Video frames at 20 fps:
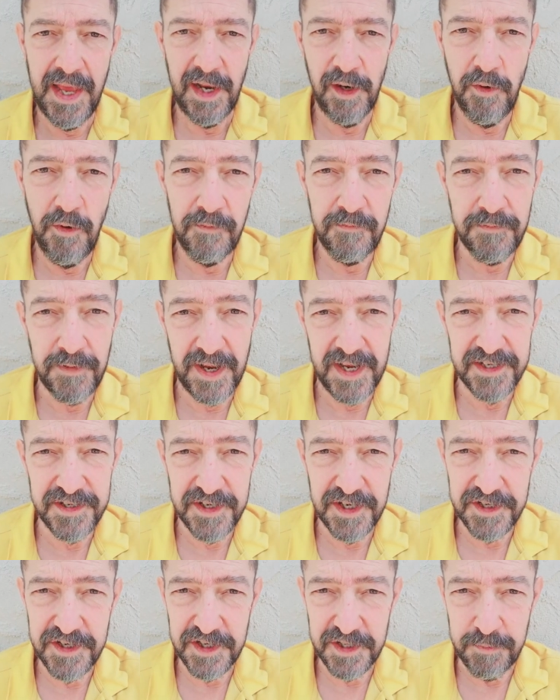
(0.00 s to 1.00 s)
Hello
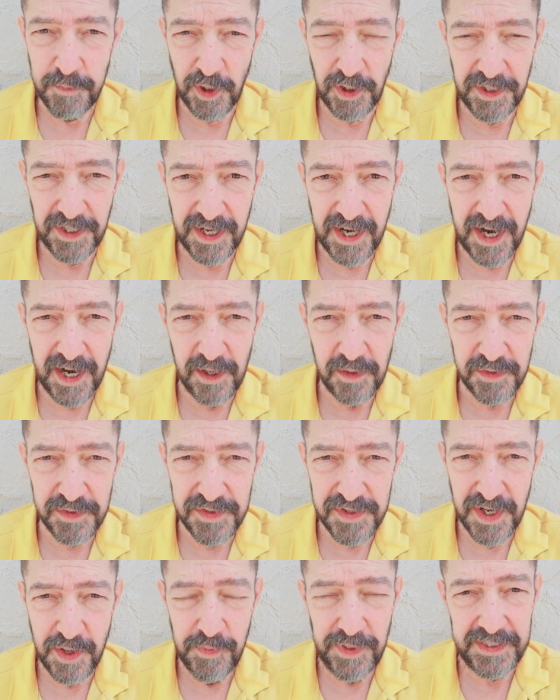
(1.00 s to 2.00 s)
friends, this is Brother
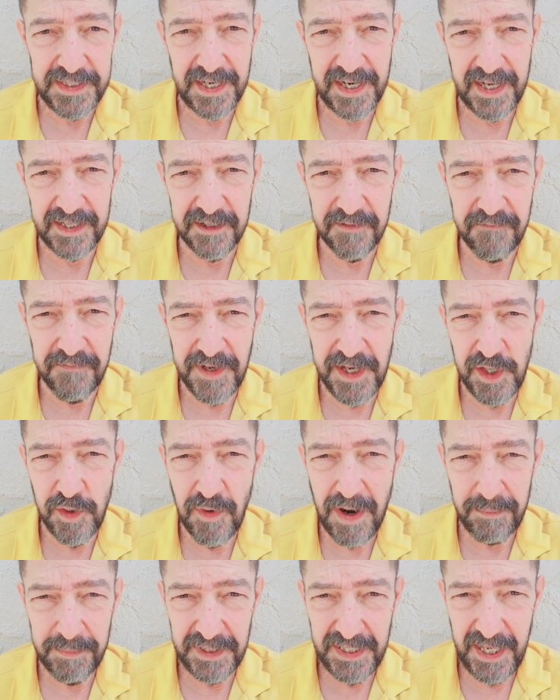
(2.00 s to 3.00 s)
Carlos here with another
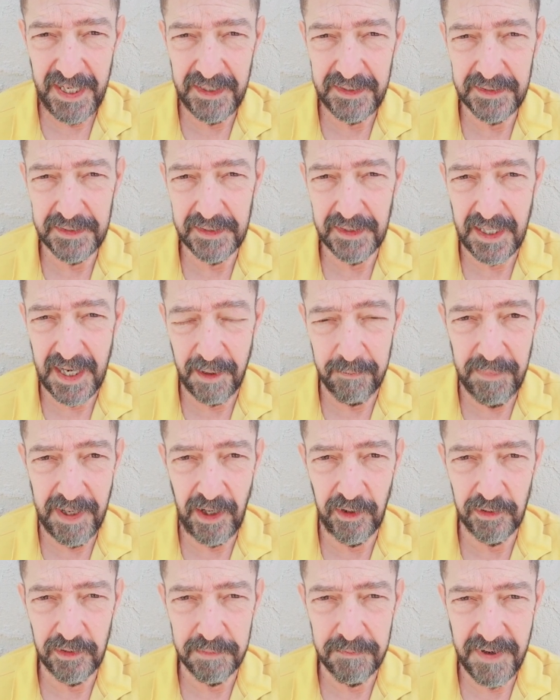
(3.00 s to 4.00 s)
video update
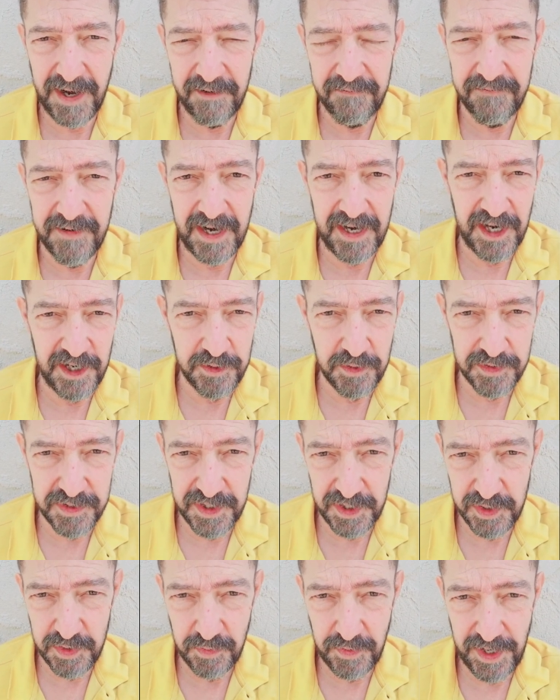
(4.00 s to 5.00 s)
about my
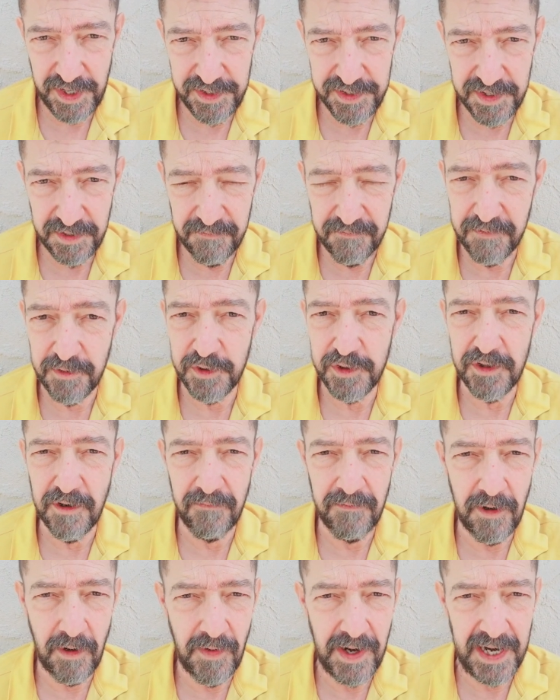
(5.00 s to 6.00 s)
financial situation.
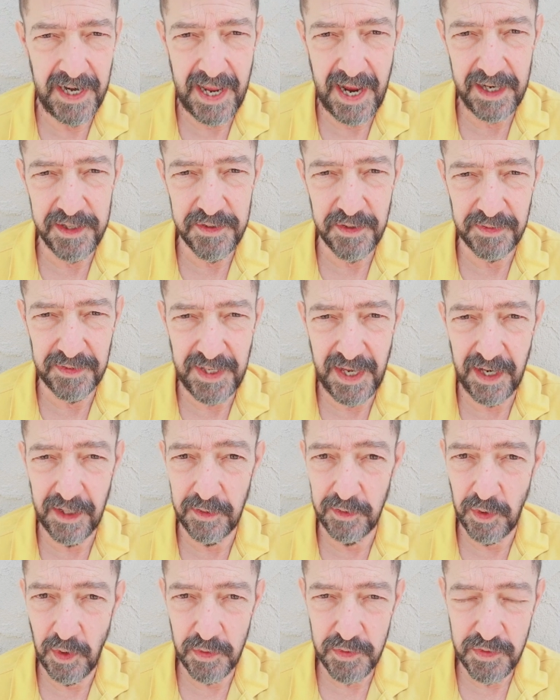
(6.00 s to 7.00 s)
First of all, I'd like to
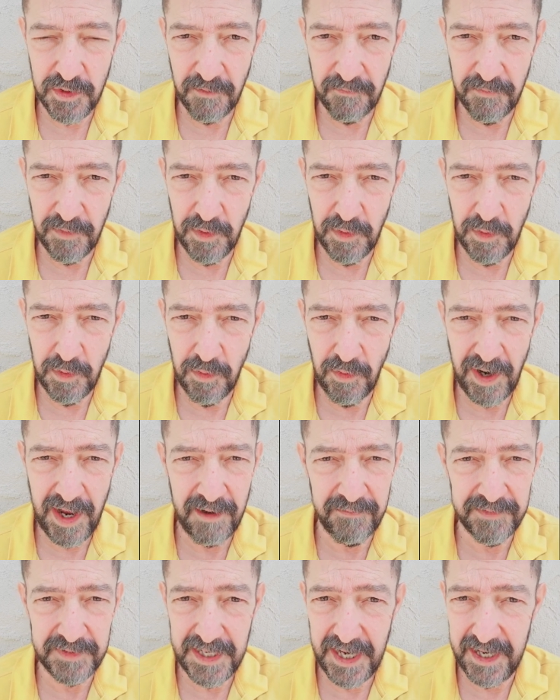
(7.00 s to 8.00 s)
thank those of you
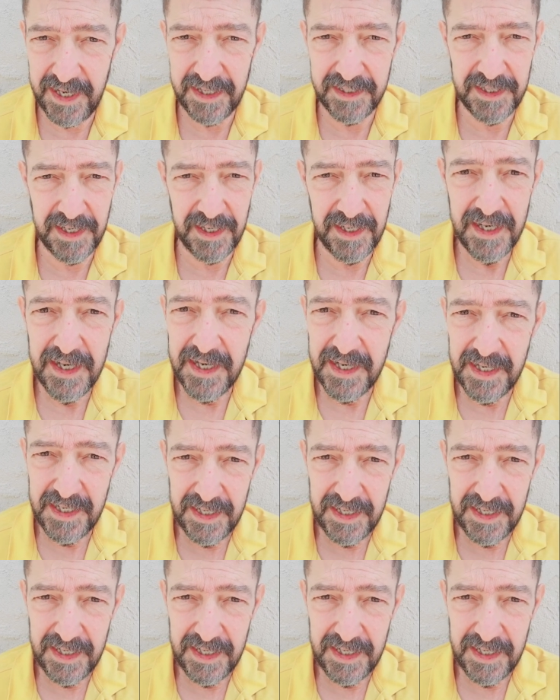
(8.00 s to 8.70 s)
who have taken the